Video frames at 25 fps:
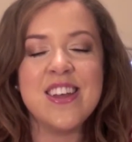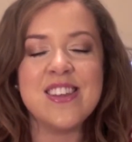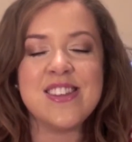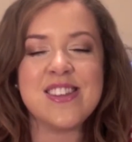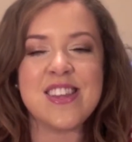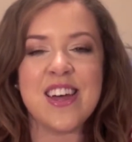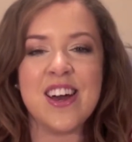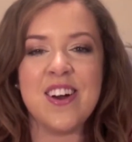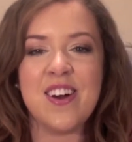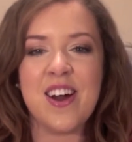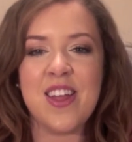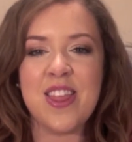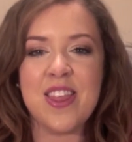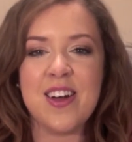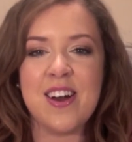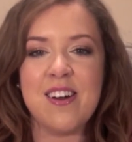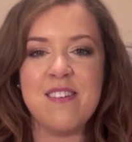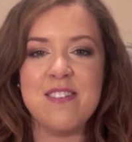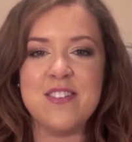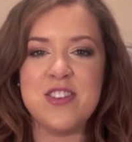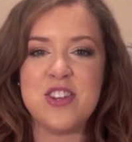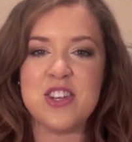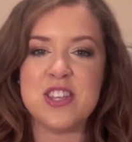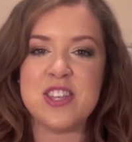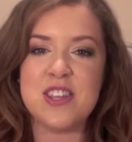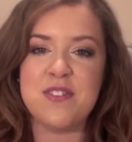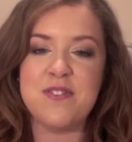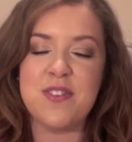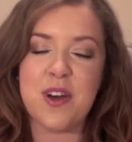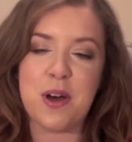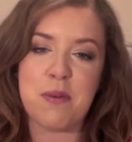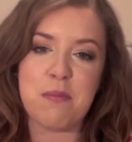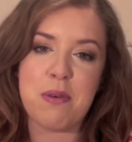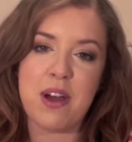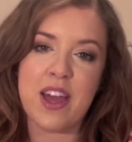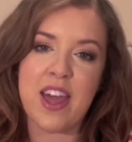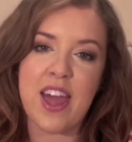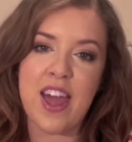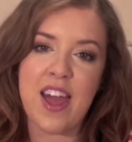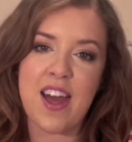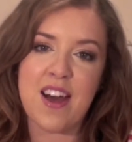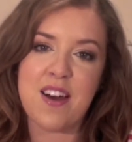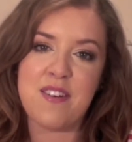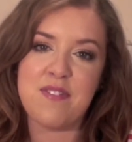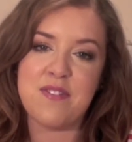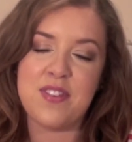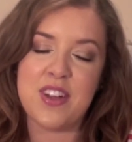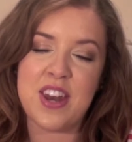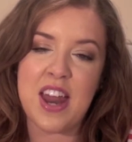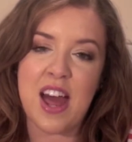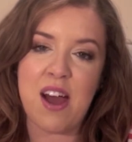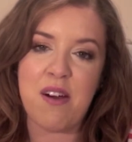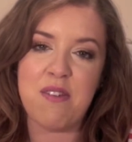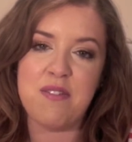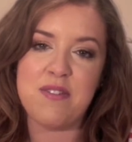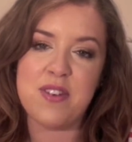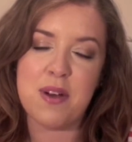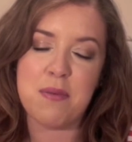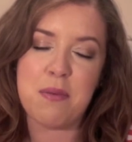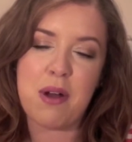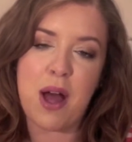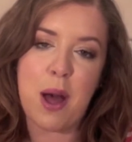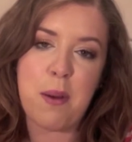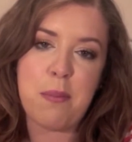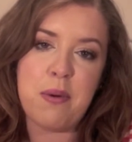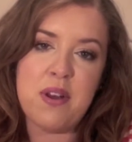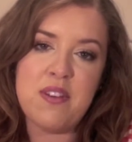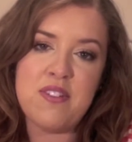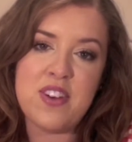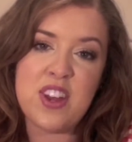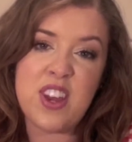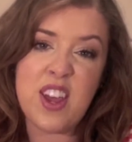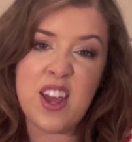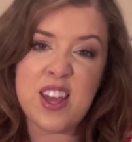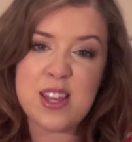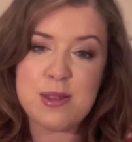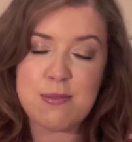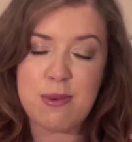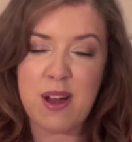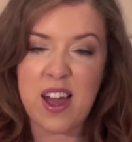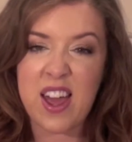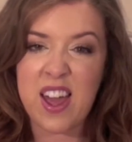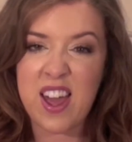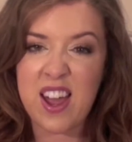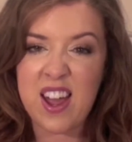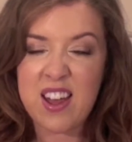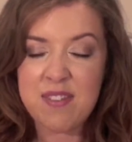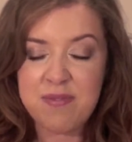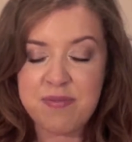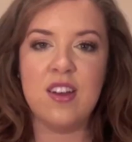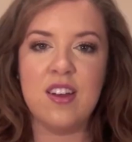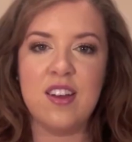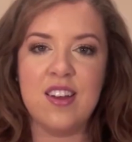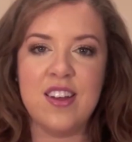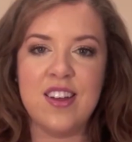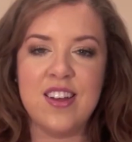So I thought I would just film by here for now and film a couple of videos by here.